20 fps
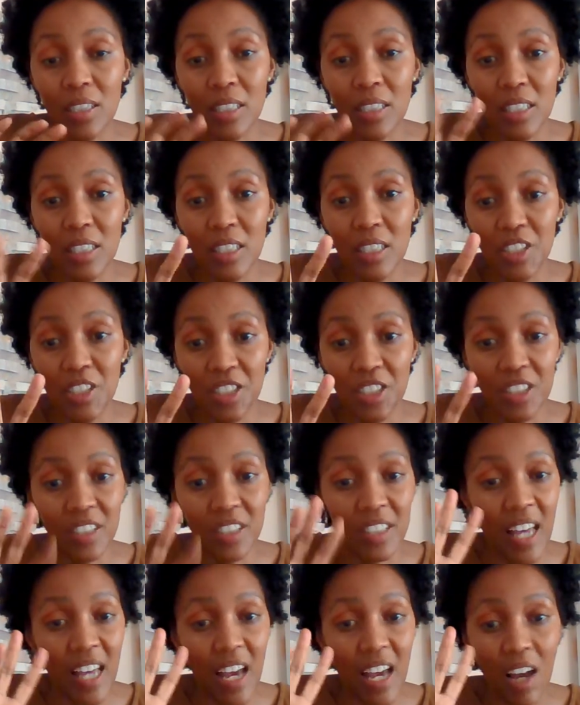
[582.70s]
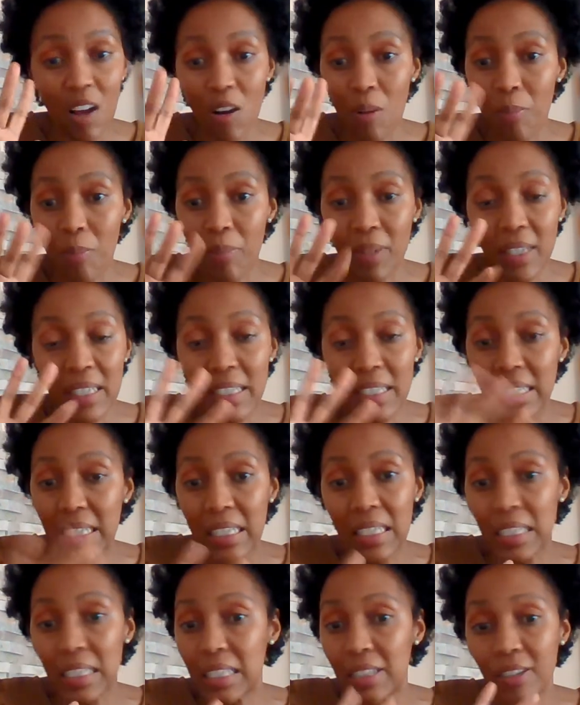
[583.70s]
niches. They are
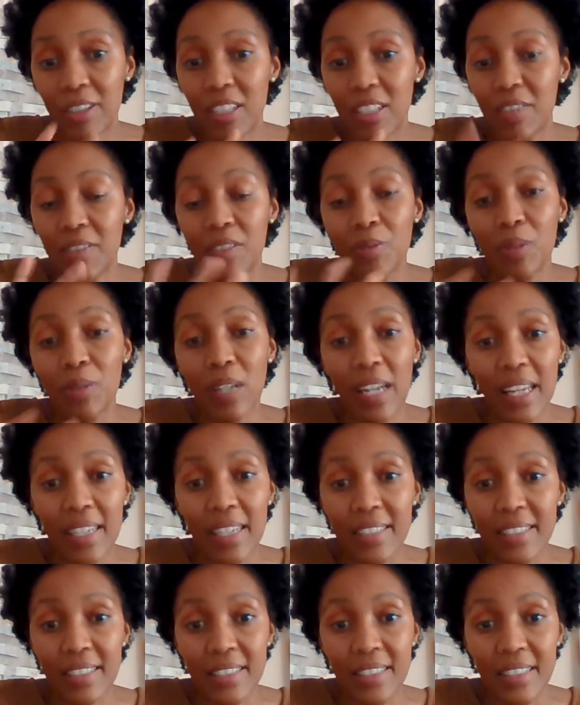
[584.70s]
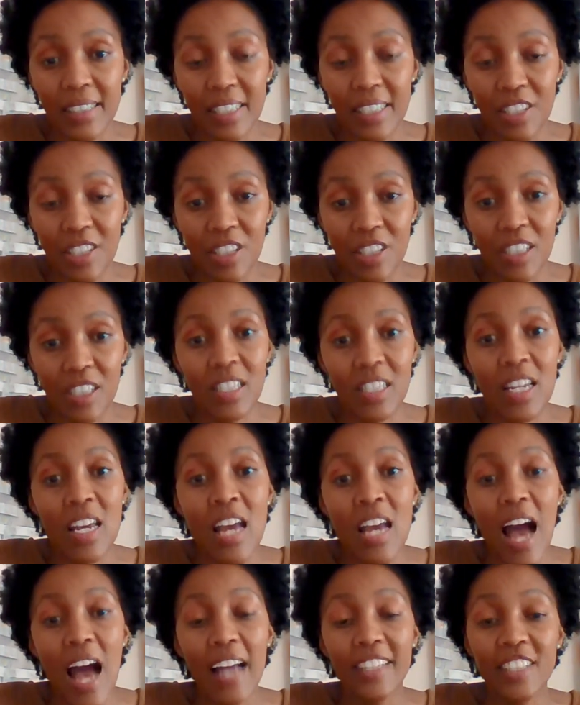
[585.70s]
completely not even related niches.
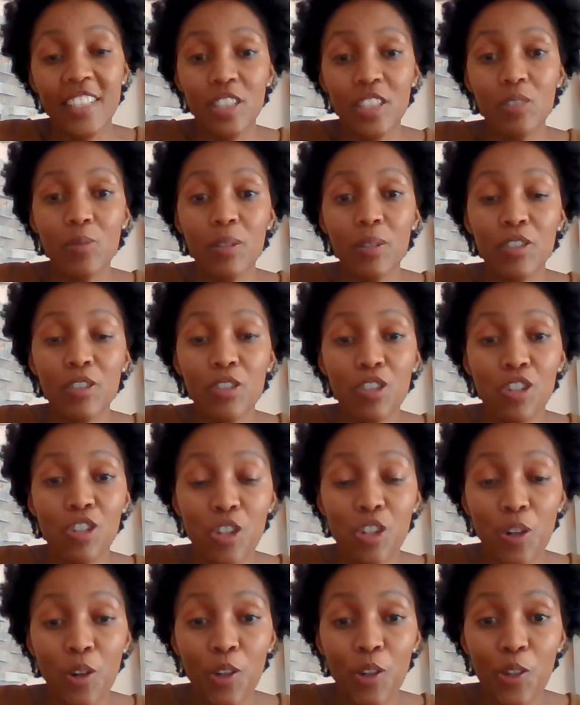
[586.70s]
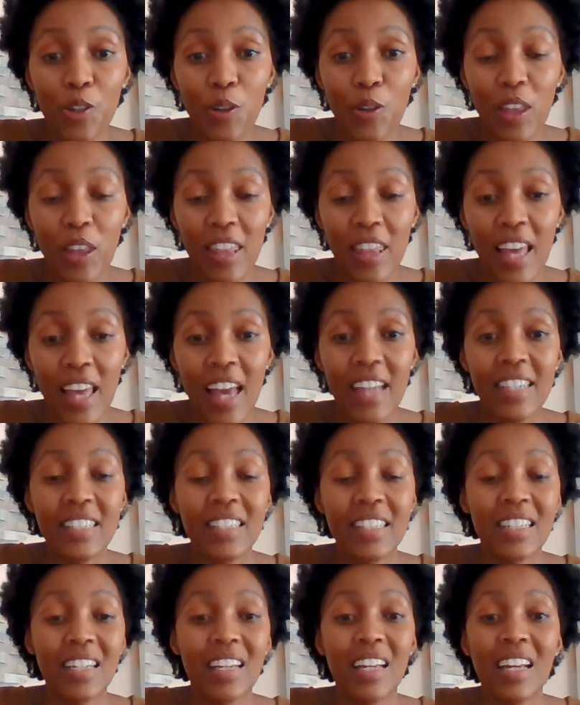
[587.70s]
I just want to show you
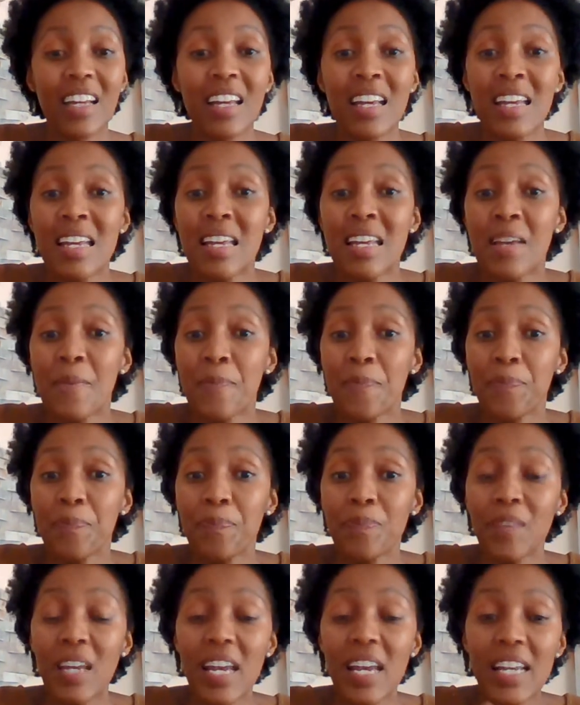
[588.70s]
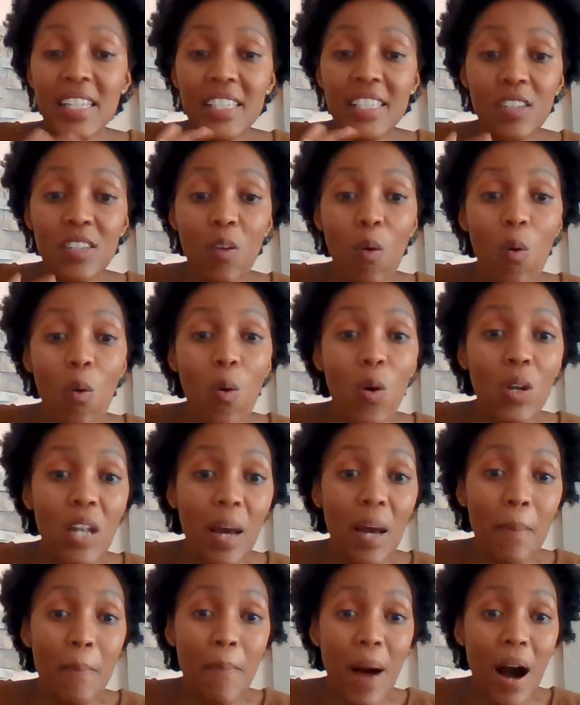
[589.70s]
that it's
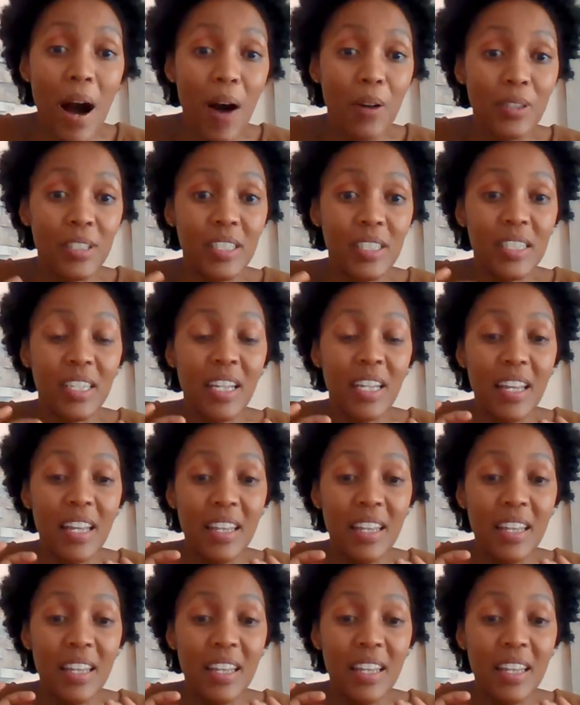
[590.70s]
all about